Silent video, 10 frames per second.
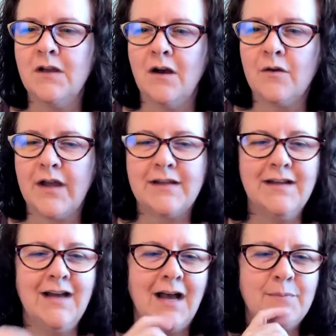Okay.
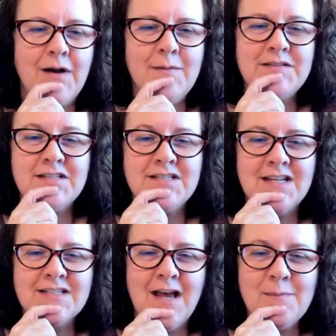I promise it's
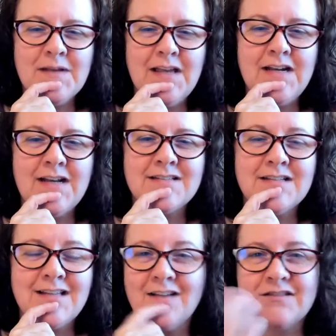not as complicated as
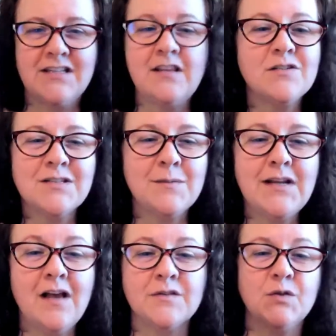it sounds. See, here's somebody else